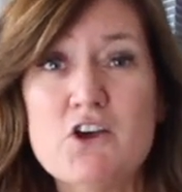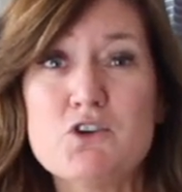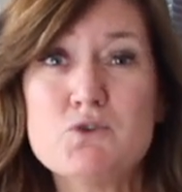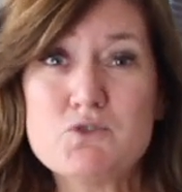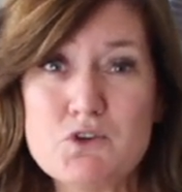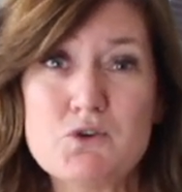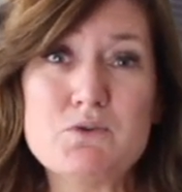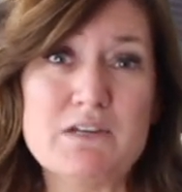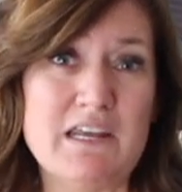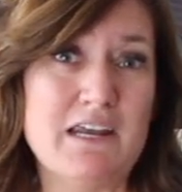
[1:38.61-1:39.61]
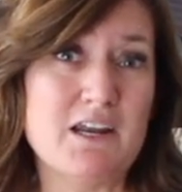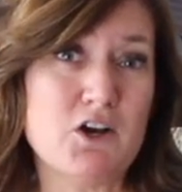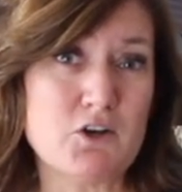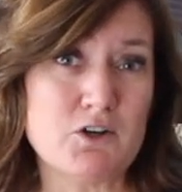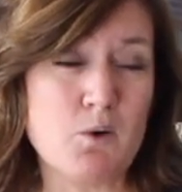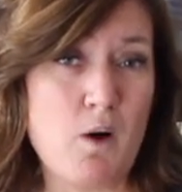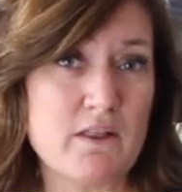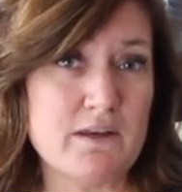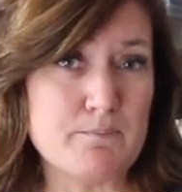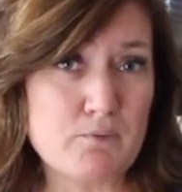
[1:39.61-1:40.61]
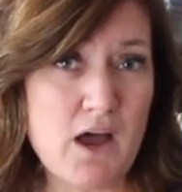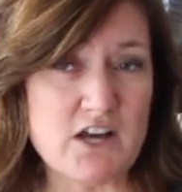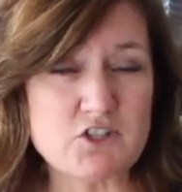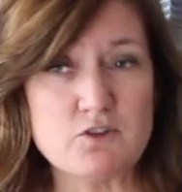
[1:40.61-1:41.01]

you do need a good quality brush.